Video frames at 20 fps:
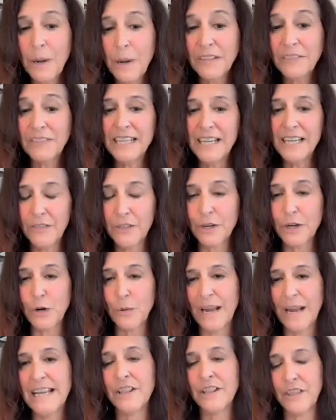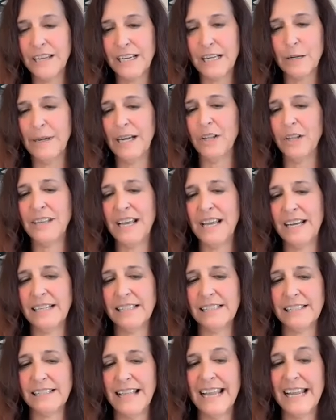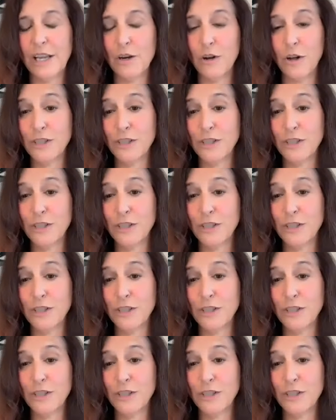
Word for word: But the other great thing about that is they can